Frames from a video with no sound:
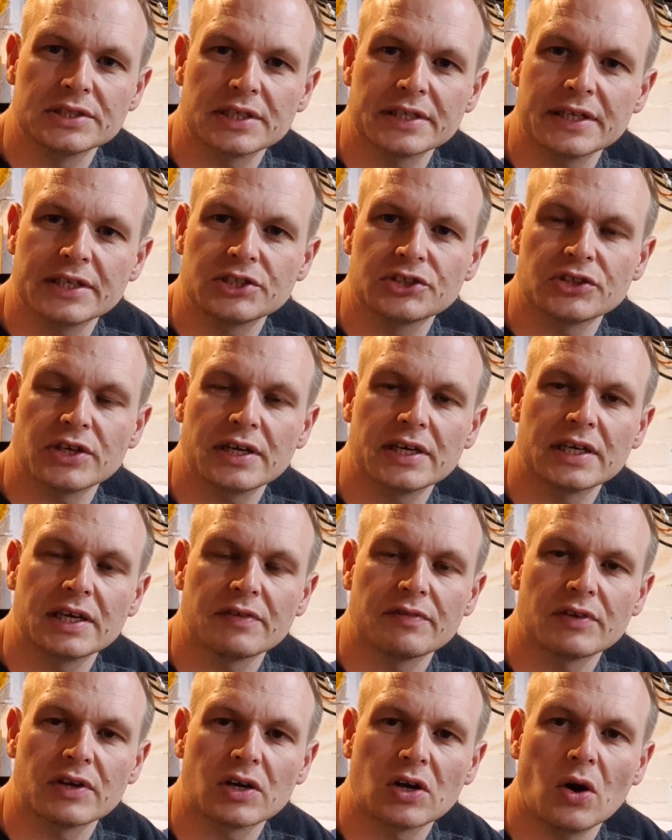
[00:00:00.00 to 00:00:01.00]
I did try
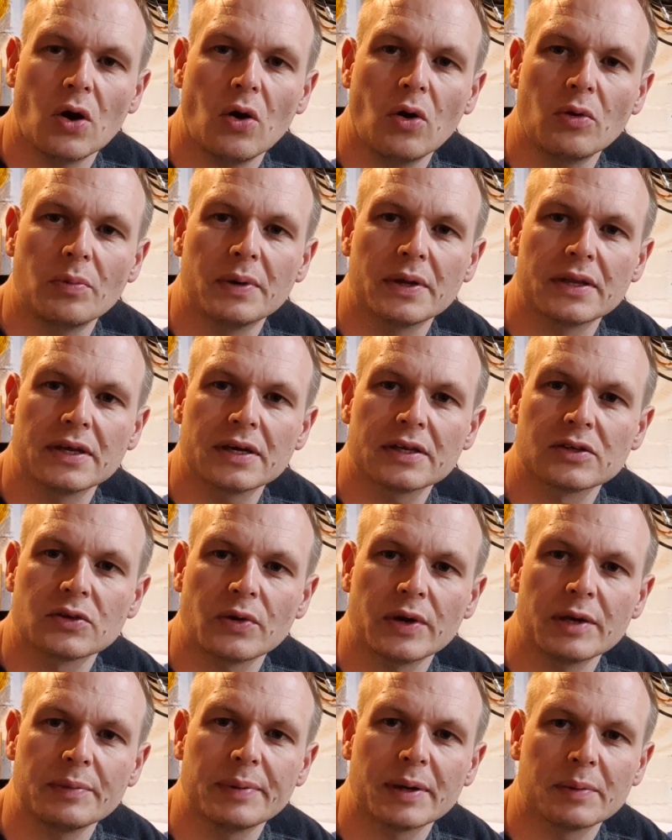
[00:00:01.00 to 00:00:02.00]
giving a call, but they had
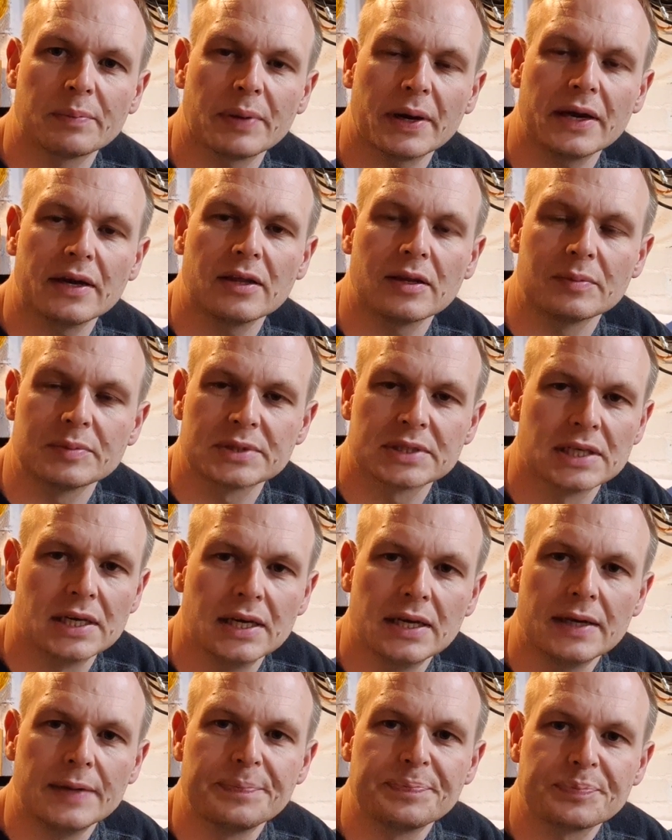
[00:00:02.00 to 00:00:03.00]
quite big pile-ups,
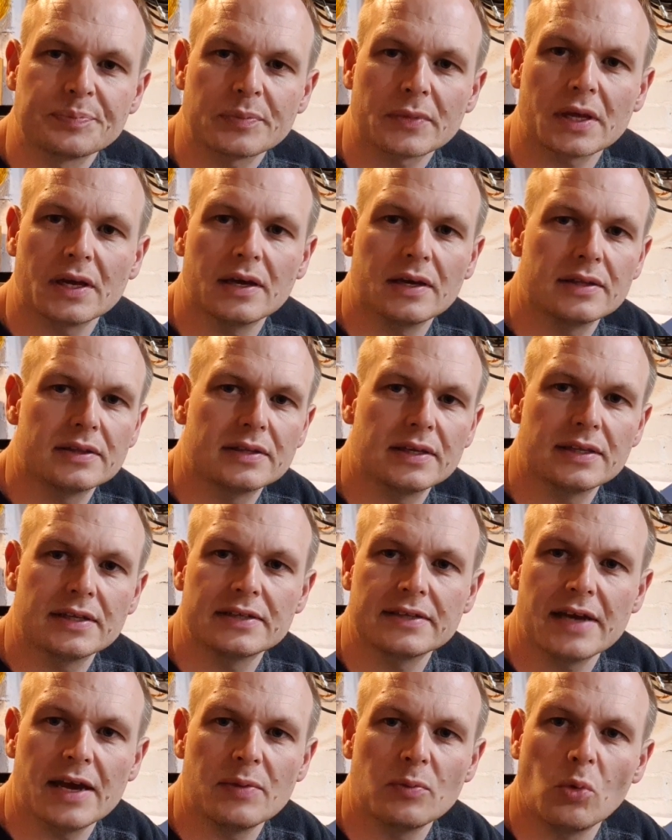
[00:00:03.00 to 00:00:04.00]
and the
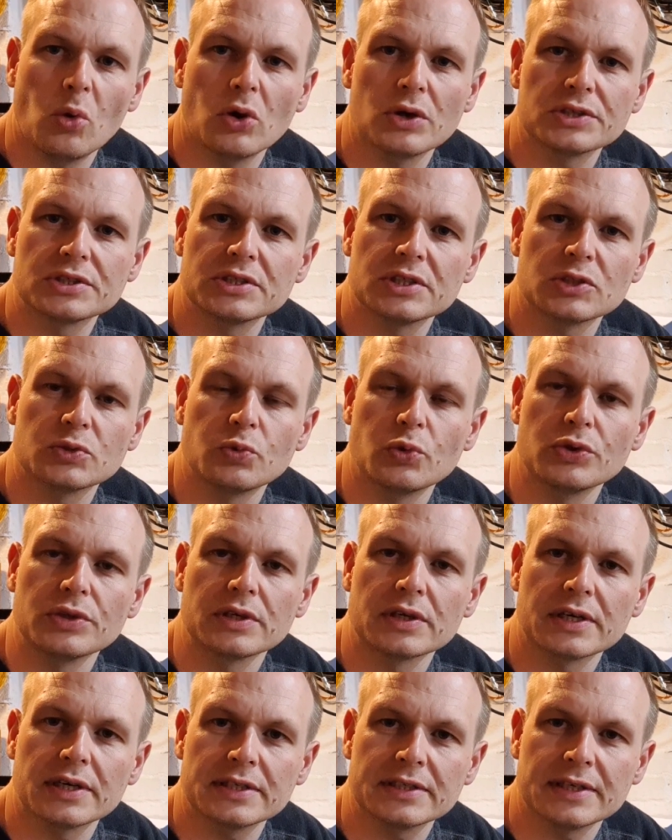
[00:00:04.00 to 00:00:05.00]
10 watts just
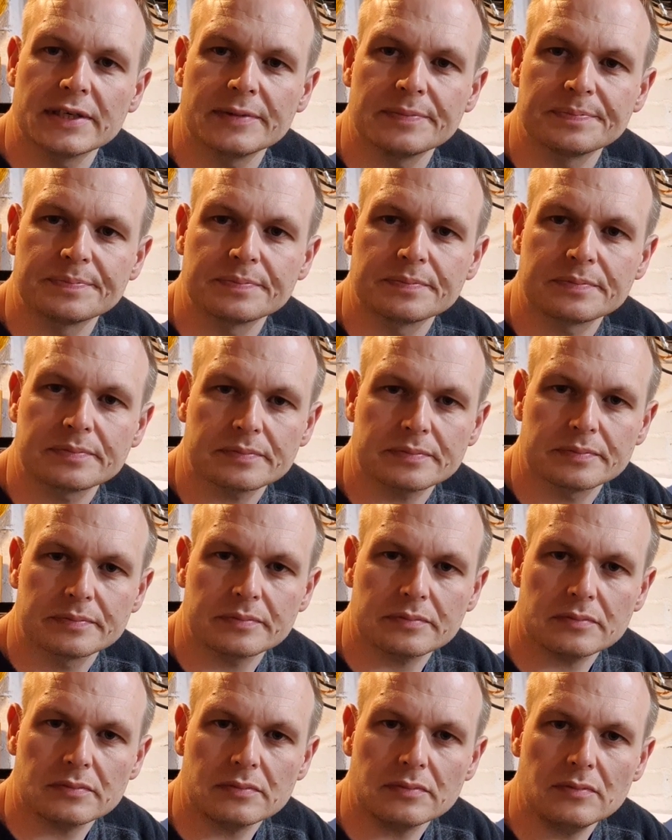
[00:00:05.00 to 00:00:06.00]
wouldn't cut it.
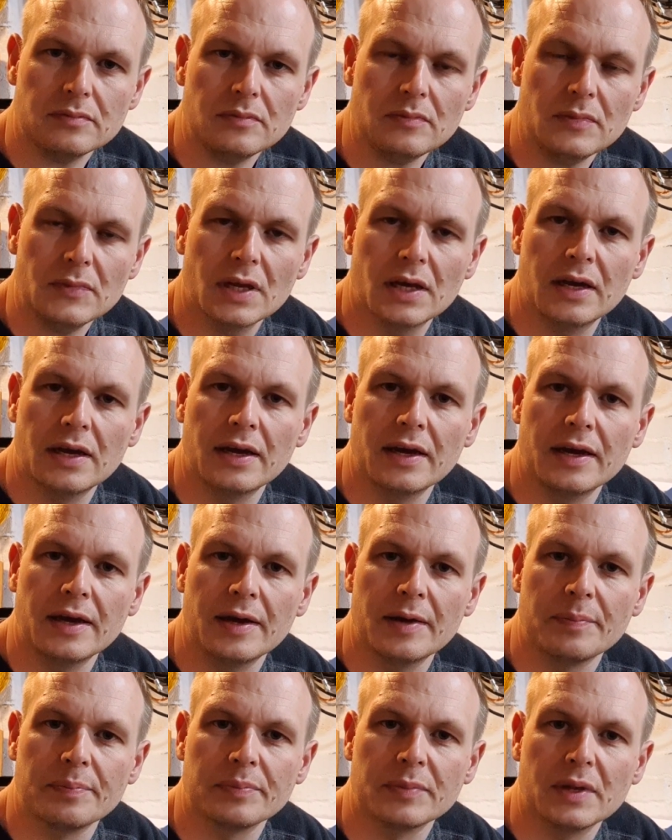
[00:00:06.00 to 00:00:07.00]

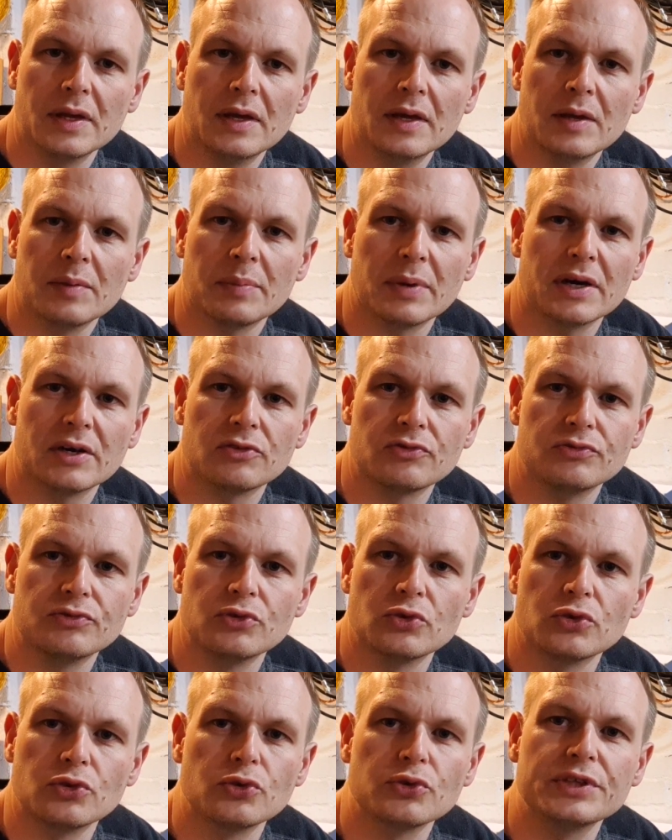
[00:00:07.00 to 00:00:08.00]
But
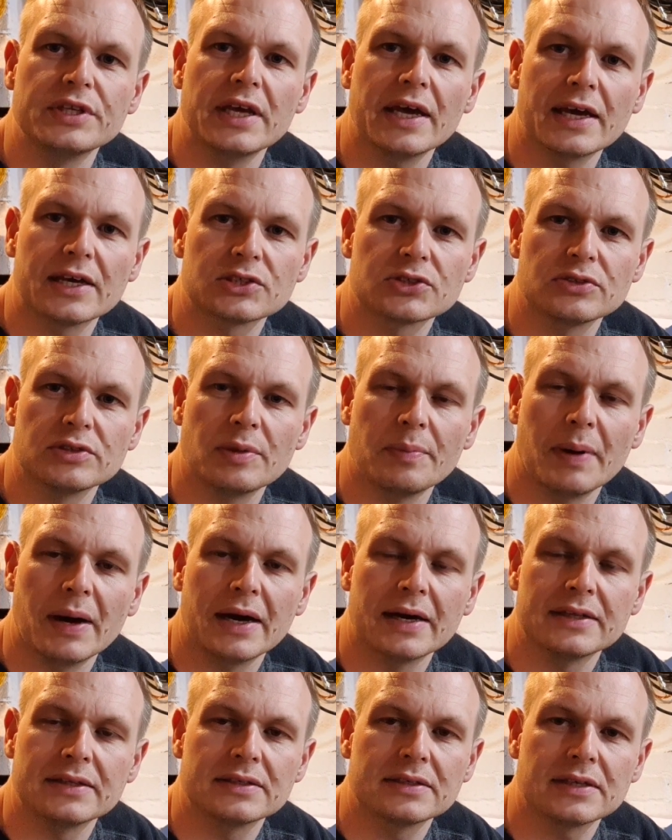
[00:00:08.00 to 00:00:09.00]
no DX on the
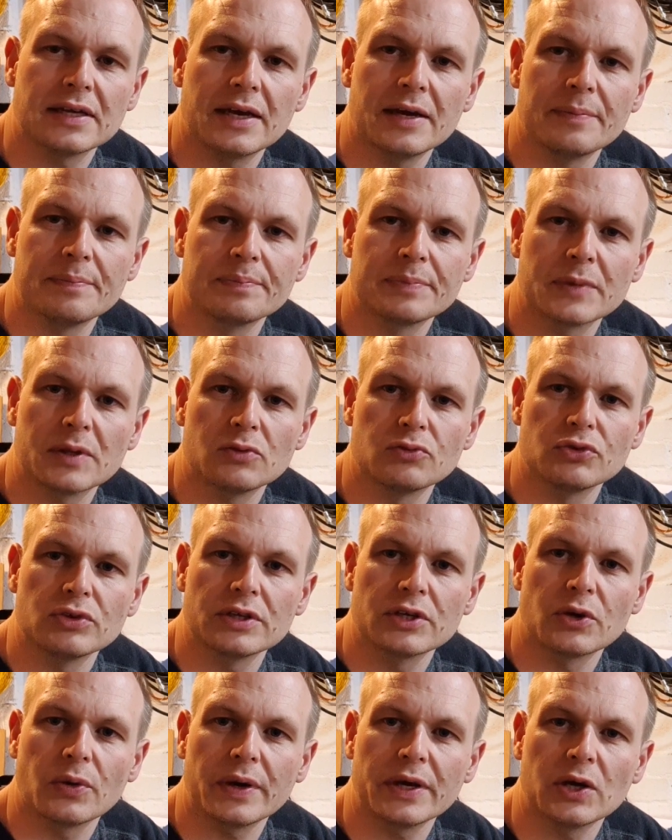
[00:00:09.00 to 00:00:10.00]
band. Really
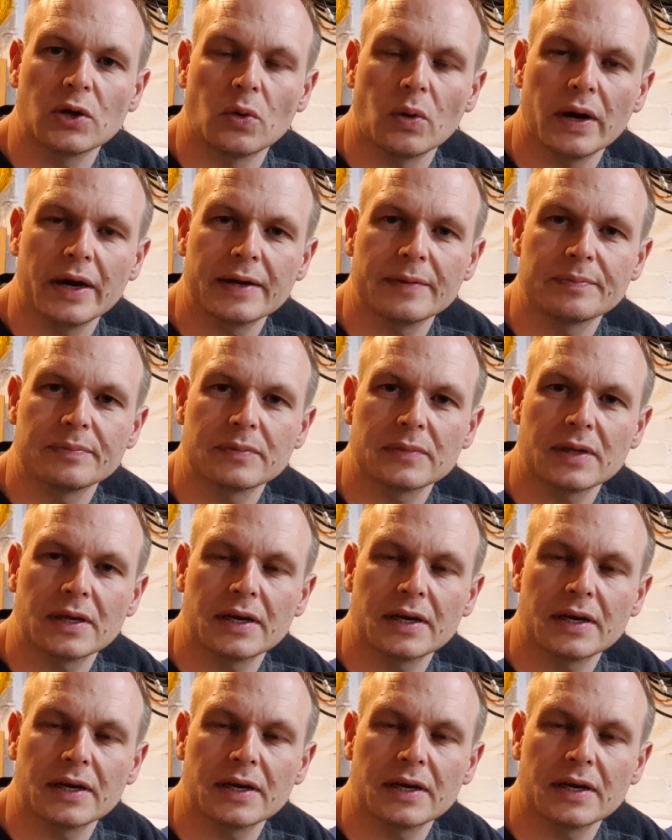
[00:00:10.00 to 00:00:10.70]
quite quiet.